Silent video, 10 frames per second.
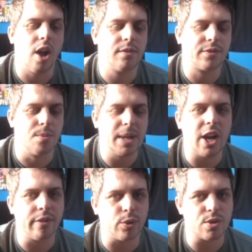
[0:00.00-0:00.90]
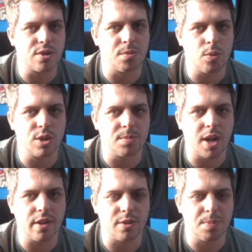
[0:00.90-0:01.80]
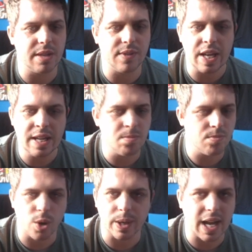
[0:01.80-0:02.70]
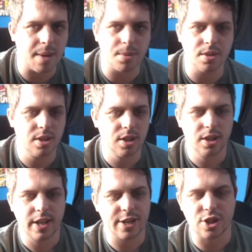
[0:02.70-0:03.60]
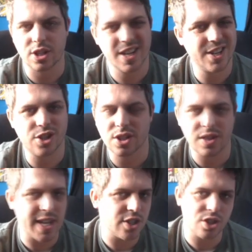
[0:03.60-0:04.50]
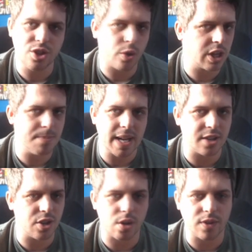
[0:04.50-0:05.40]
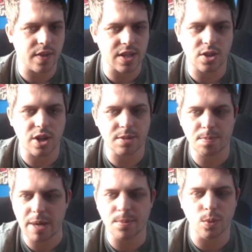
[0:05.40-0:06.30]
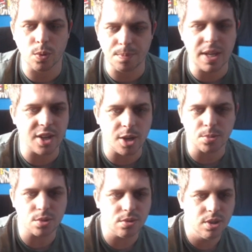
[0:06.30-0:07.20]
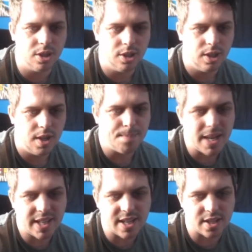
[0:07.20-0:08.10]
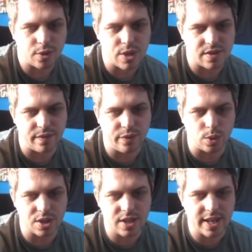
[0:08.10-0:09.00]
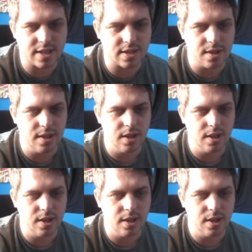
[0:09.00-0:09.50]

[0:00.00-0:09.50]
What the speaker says: For a minute, I thought this would apply for the PvE. Not going to happen. It's just they're just not going to make a nerf like this, guys. People would be in uproar. Medkits increased from 4 to 6.